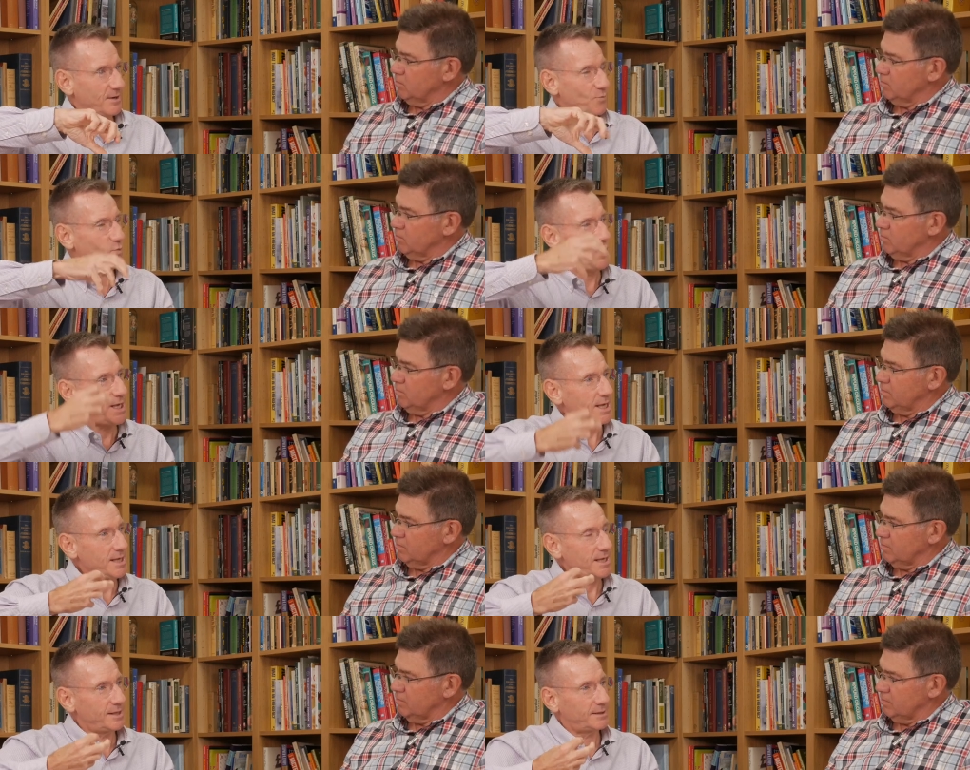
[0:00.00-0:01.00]

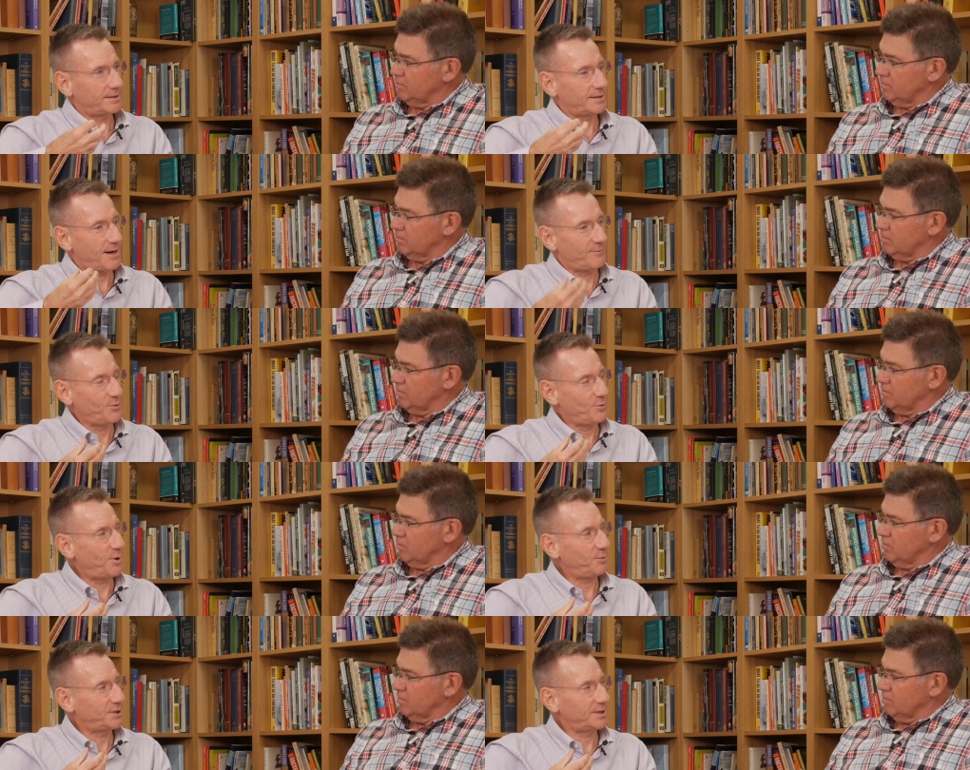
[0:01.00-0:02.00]
Speaker 1: we have no
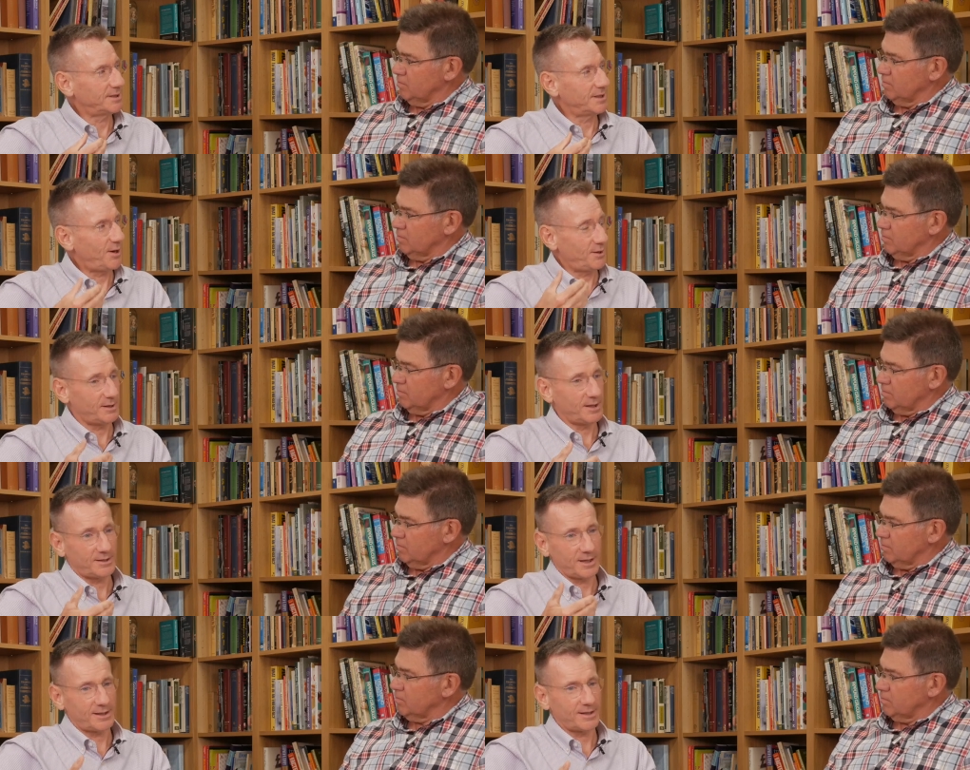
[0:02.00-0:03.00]
option other
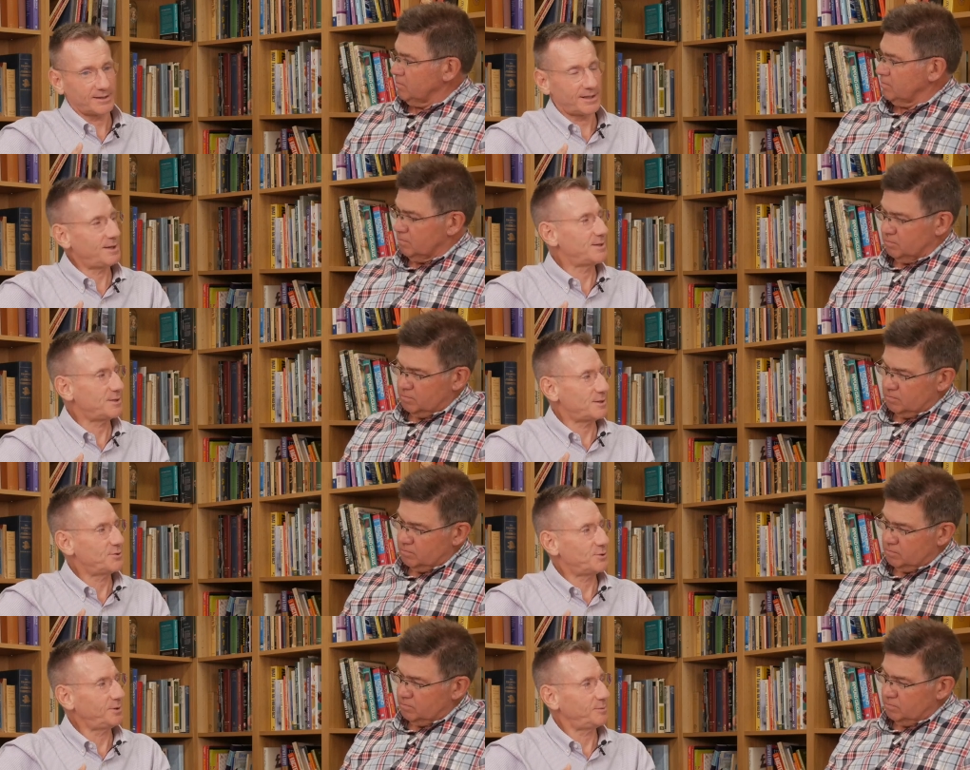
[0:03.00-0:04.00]
than declare the case is
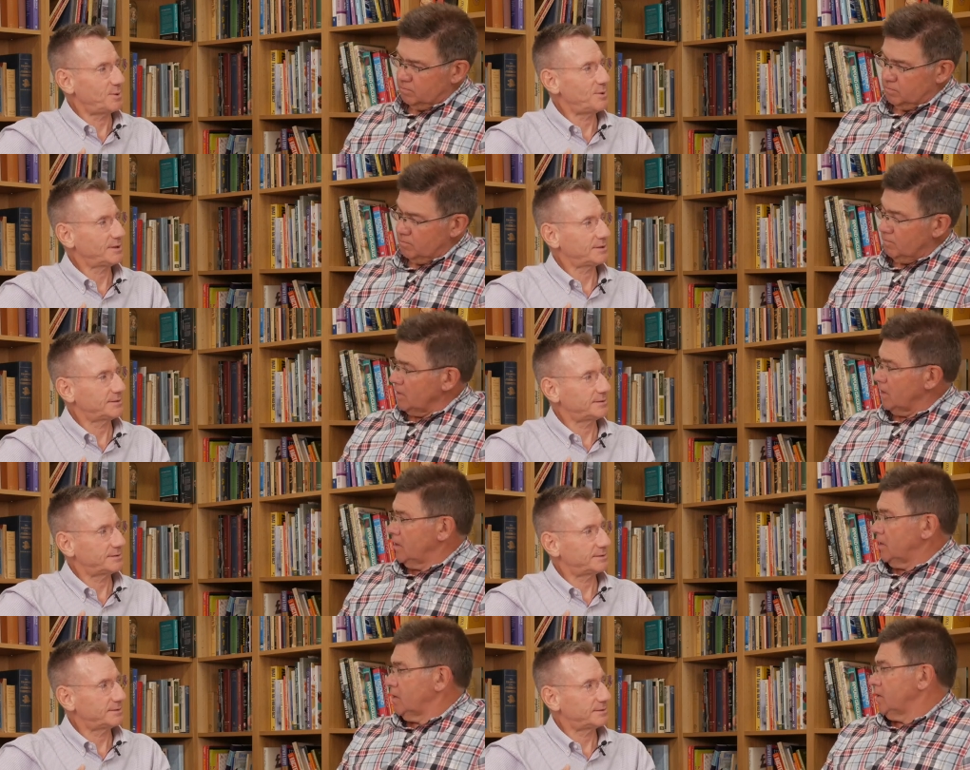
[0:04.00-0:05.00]
unsuitable.
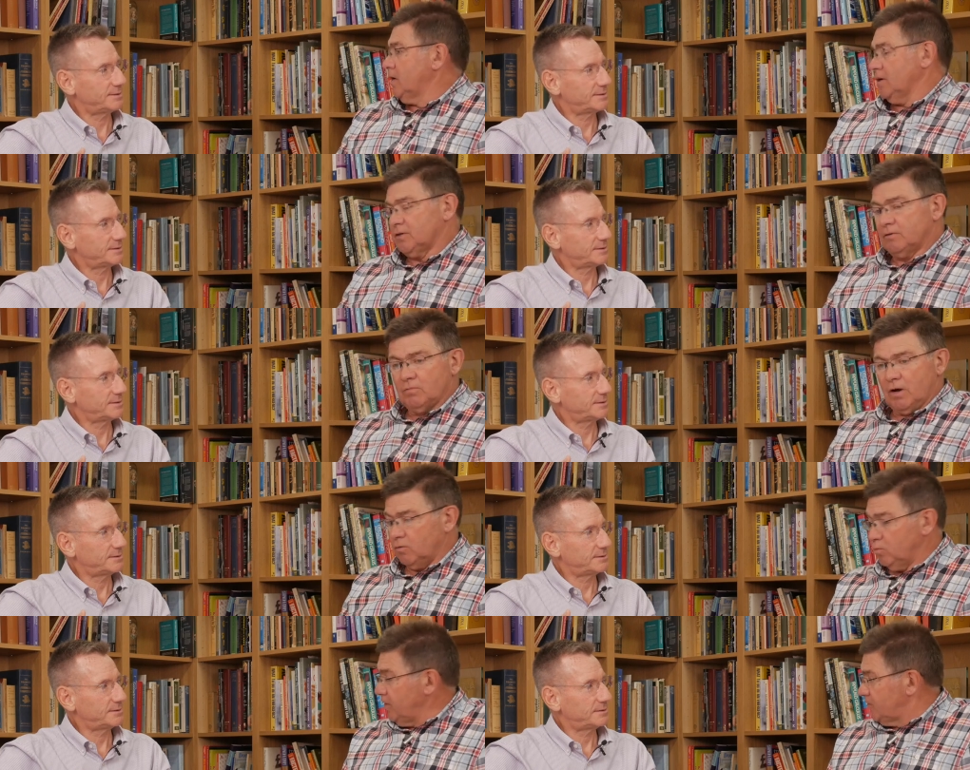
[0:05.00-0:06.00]
Speaker 2: Yes, and,
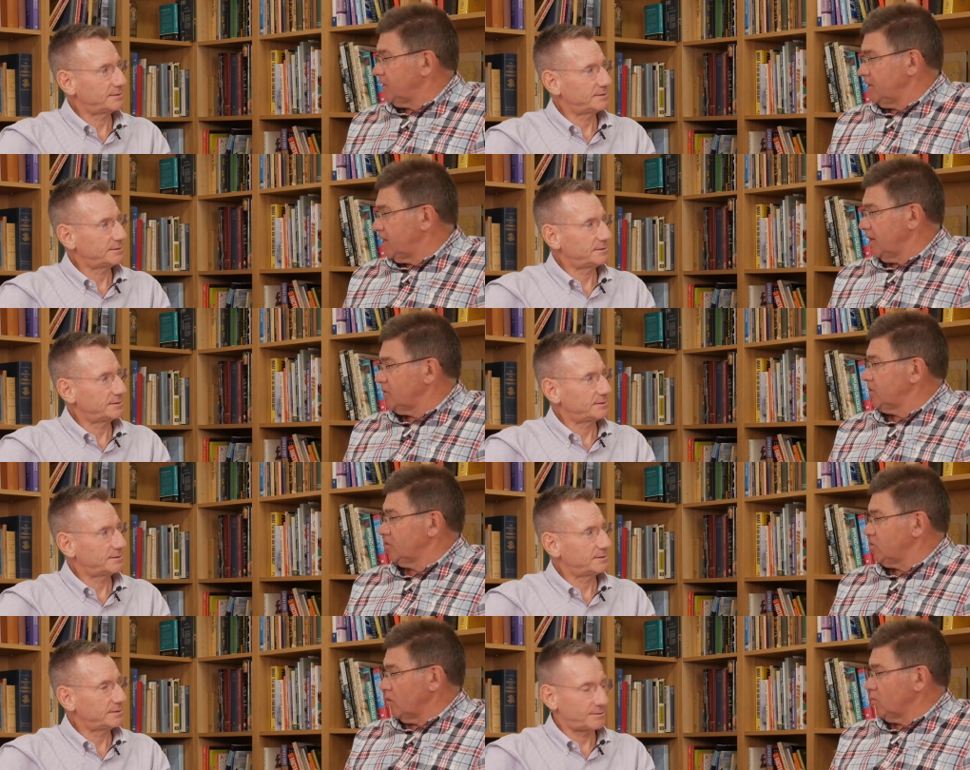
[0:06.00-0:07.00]
and we've seen cases,
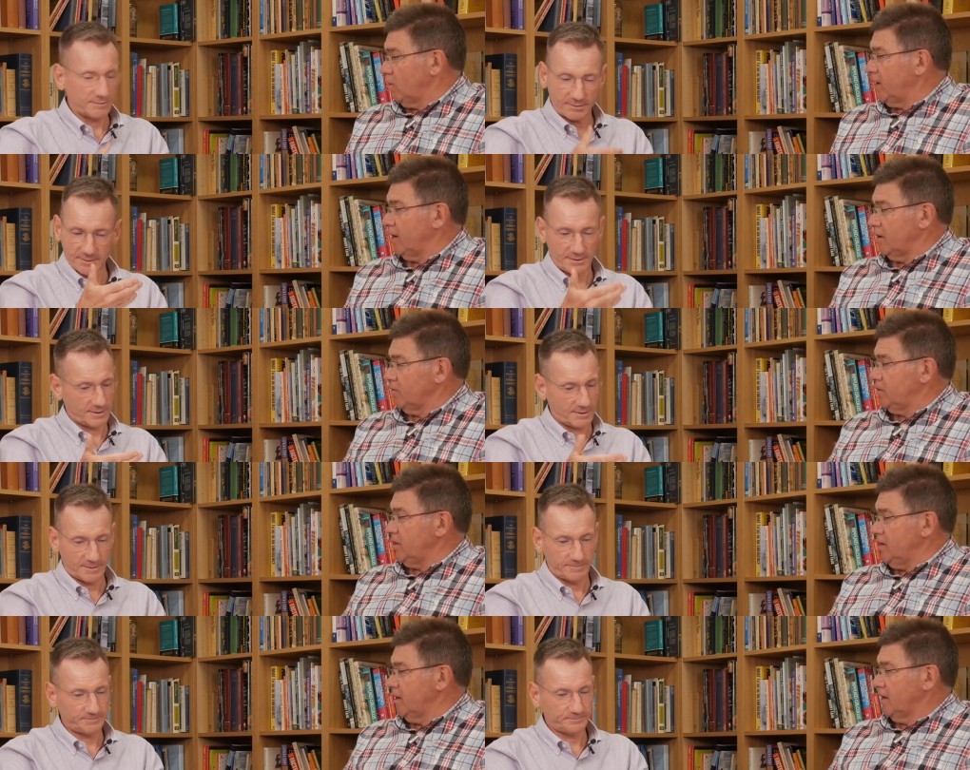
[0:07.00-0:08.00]
John, where
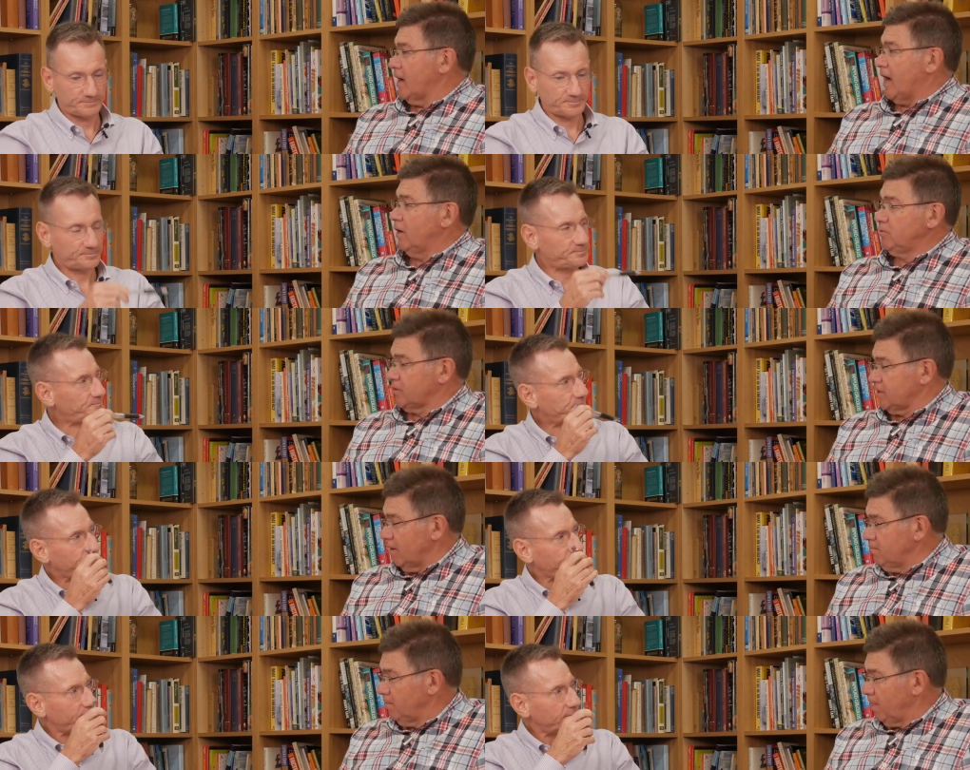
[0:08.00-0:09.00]
the
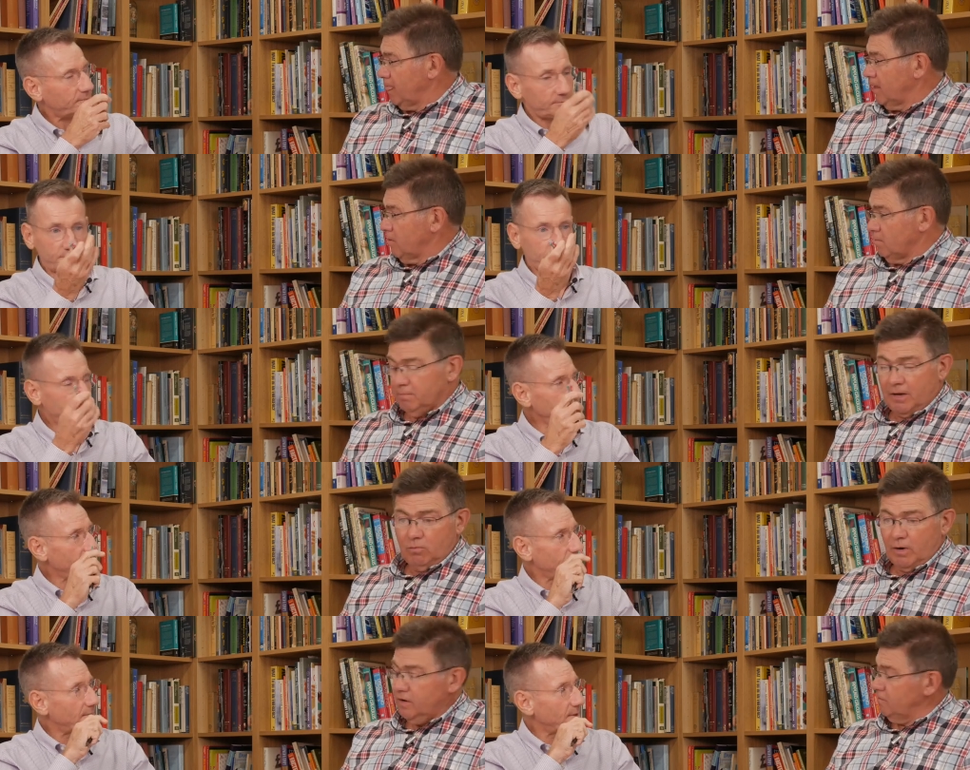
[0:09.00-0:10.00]
outcome may
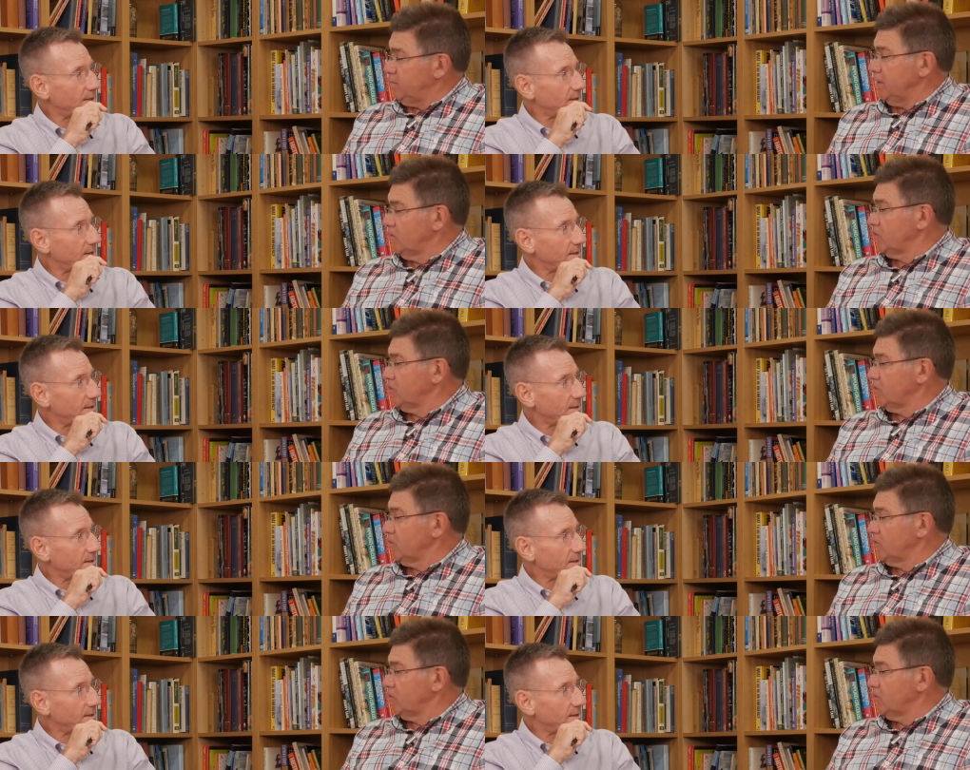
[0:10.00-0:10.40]
well have been